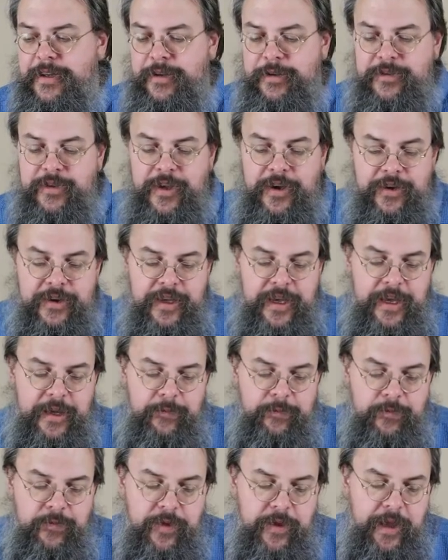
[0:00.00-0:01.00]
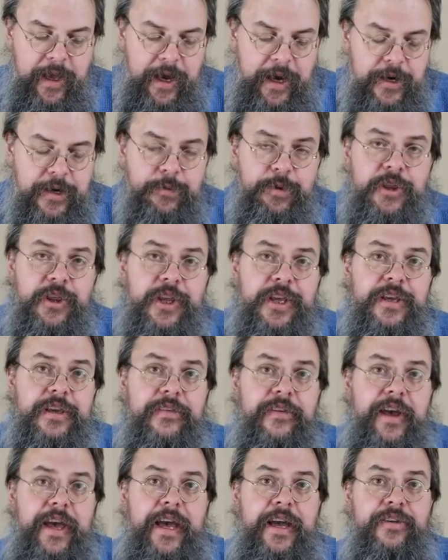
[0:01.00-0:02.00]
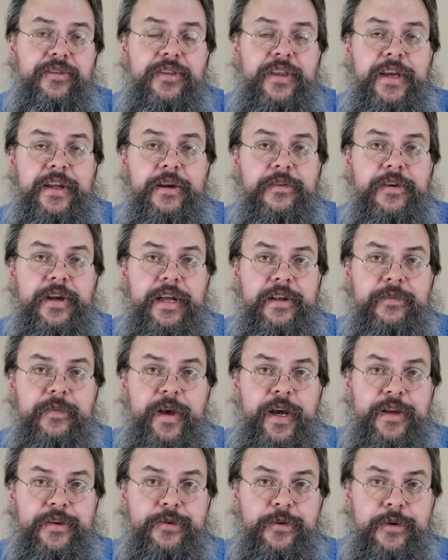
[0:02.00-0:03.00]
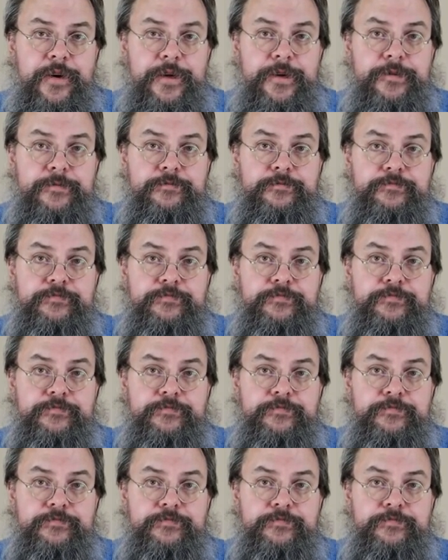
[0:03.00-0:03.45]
And say, how do we think of x to the n over n factorial?